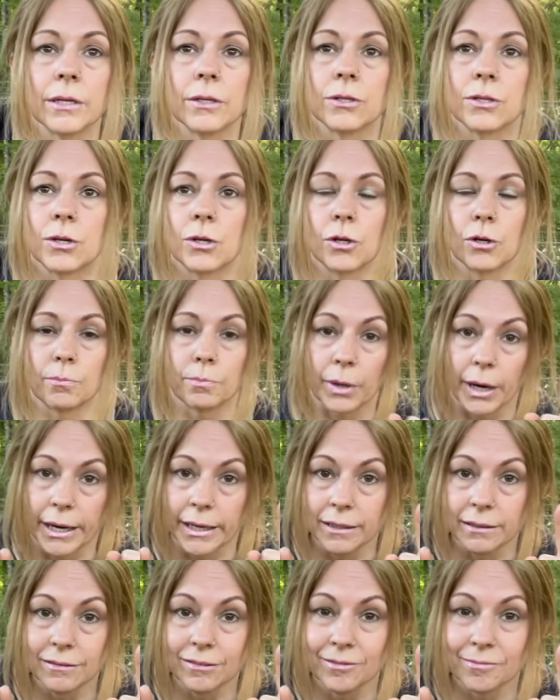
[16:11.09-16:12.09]
to your
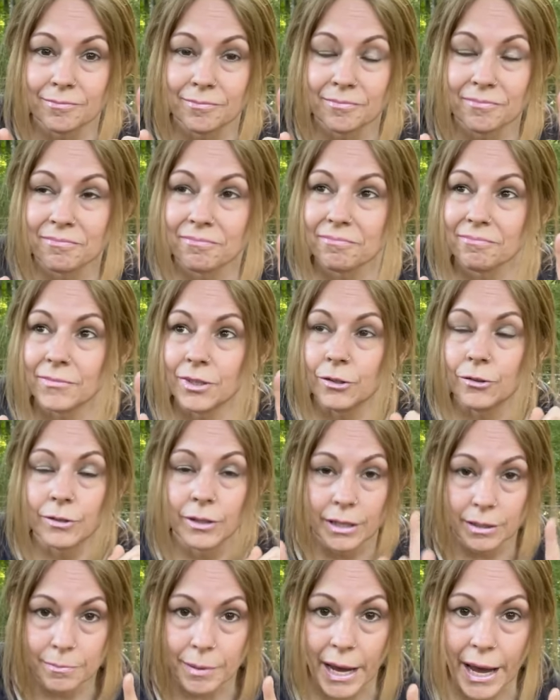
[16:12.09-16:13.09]
brain that you can
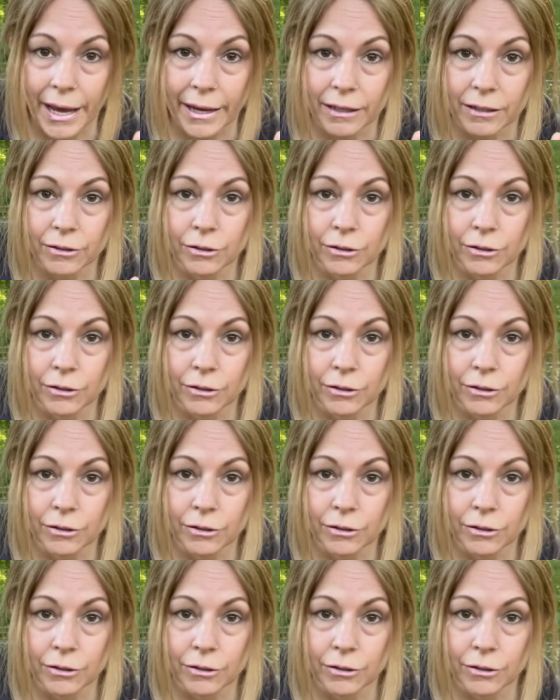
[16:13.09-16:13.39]
get it back.